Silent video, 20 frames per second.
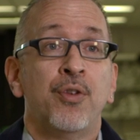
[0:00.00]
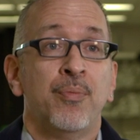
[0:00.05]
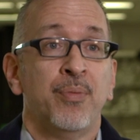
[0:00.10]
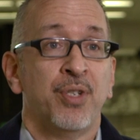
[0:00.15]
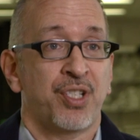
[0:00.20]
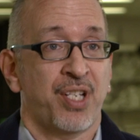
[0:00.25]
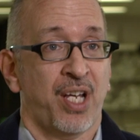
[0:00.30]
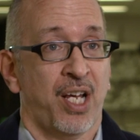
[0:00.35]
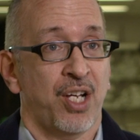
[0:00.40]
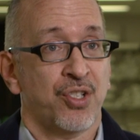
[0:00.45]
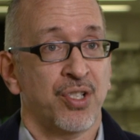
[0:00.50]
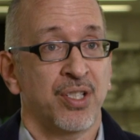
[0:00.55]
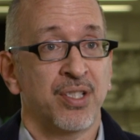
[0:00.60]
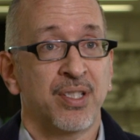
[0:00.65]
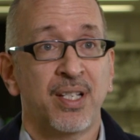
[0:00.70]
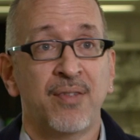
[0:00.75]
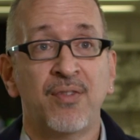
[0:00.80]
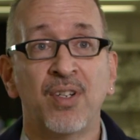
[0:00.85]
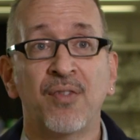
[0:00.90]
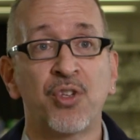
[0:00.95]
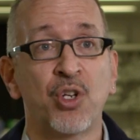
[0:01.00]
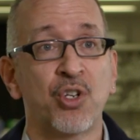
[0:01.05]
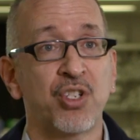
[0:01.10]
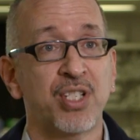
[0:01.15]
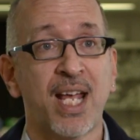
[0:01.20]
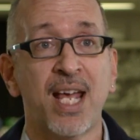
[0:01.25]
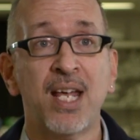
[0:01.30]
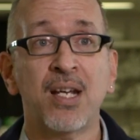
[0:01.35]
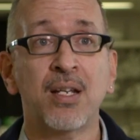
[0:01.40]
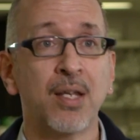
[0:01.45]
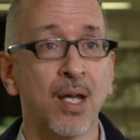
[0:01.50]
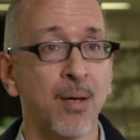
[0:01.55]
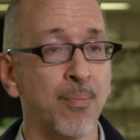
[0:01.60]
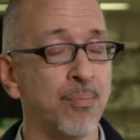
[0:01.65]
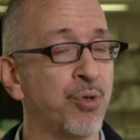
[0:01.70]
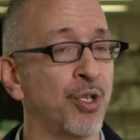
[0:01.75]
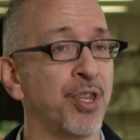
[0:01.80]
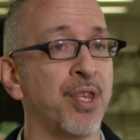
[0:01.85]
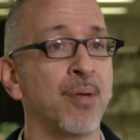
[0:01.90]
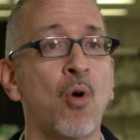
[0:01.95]
the mutations, even if there are 10 of them,
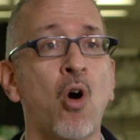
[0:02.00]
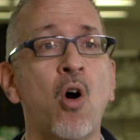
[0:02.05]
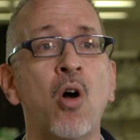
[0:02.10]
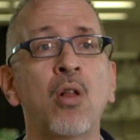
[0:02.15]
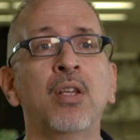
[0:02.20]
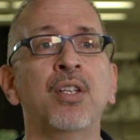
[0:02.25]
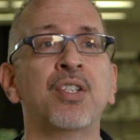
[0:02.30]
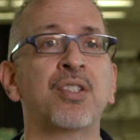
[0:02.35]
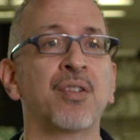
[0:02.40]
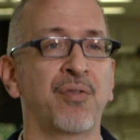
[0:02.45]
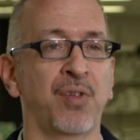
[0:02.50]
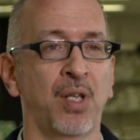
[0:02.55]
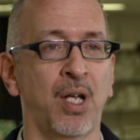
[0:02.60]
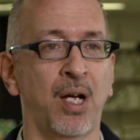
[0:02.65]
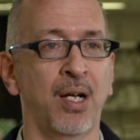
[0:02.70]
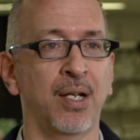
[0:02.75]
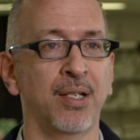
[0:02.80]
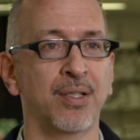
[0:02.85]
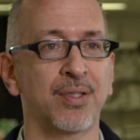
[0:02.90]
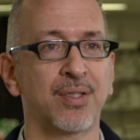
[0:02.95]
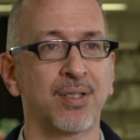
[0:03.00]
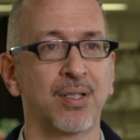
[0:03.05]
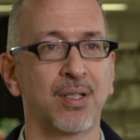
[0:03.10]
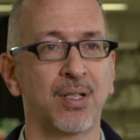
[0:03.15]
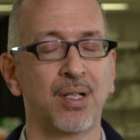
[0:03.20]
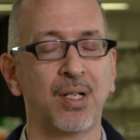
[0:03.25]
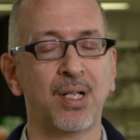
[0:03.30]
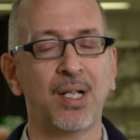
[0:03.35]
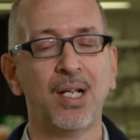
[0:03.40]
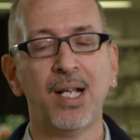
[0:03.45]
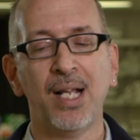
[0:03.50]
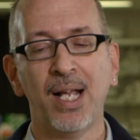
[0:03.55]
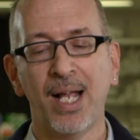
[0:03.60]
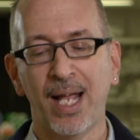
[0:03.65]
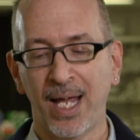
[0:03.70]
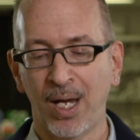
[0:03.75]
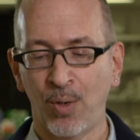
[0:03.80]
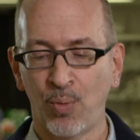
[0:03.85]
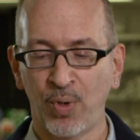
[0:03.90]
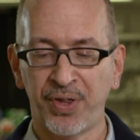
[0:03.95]
put them all into flies.
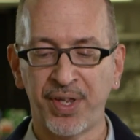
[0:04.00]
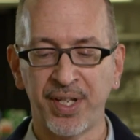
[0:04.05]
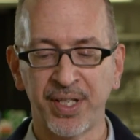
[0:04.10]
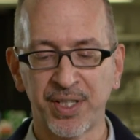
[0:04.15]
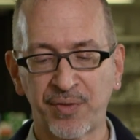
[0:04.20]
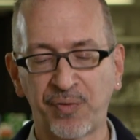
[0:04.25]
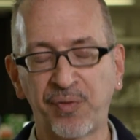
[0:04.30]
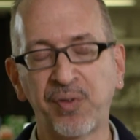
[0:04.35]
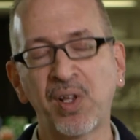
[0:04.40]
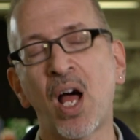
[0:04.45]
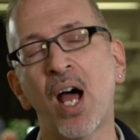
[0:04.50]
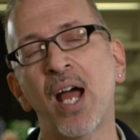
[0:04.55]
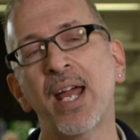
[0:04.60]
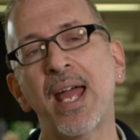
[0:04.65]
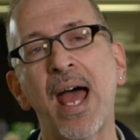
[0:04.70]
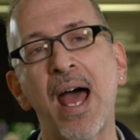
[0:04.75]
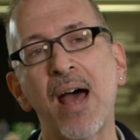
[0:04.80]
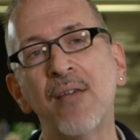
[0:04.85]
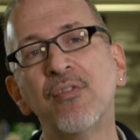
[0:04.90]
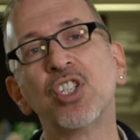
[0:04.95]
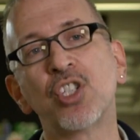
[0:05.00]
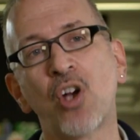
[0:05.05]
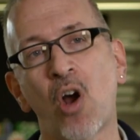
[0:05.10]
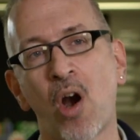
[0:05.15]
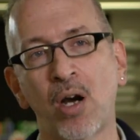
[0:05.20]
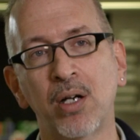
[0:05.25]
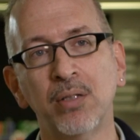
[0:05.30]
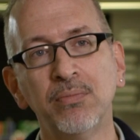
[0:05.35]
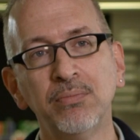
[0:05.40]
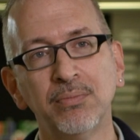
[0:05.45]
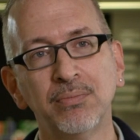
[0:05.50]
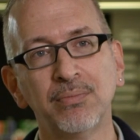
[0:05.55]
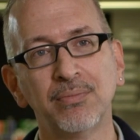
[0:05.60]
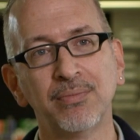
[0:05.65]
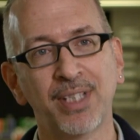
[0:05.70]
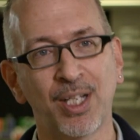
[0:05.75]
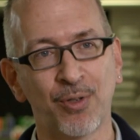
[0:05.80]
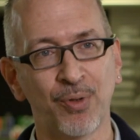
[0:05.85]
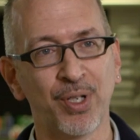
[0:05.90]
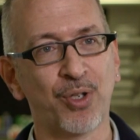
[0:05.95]
And with this fly avatar
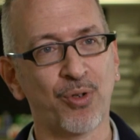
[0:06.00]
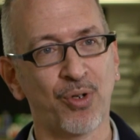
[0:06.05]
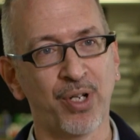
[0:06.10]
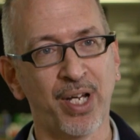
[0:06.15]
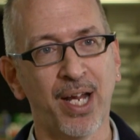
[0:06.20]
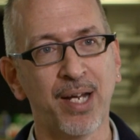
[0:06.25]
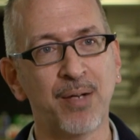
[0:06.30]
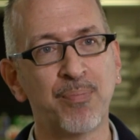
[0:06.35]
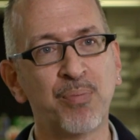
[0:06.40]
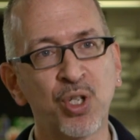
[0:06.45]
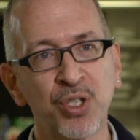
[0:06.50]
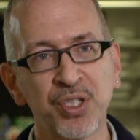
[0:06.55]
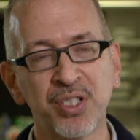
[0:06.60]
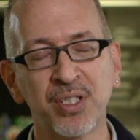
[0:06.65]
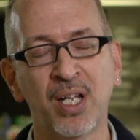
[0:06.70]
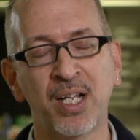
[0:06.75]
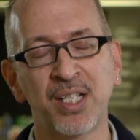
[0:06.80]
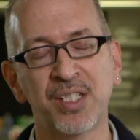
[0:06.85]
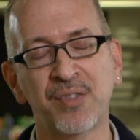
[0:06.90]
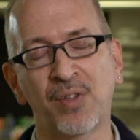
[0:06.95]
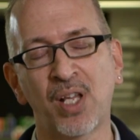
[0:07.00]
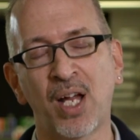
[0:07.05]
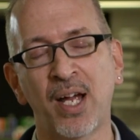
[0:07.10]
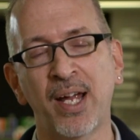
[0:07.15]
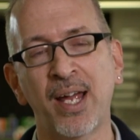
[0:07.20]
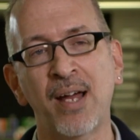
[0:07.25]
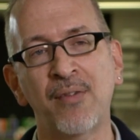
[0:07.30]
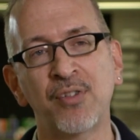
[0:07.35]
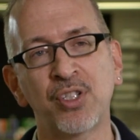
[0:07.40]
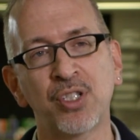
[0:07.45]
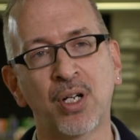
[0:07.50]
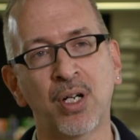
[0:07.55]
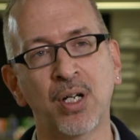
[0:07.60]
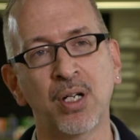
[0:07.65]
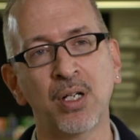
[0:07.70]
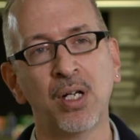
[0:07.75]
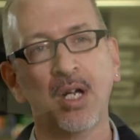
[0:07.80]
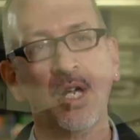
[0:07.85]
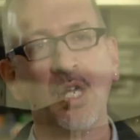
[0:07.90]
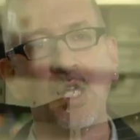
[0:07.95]
that we create, personalized fly avatar,